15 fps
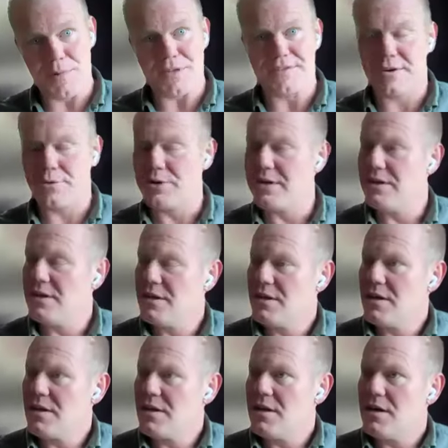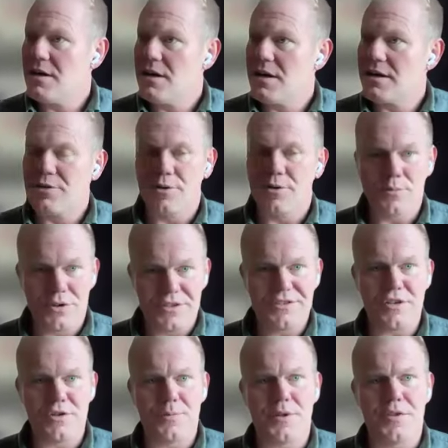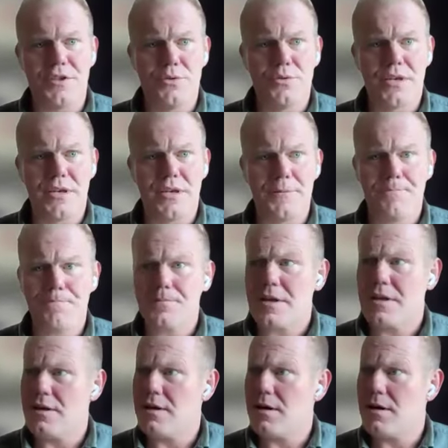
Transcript: military, and I thought I'm going to set up in the UK.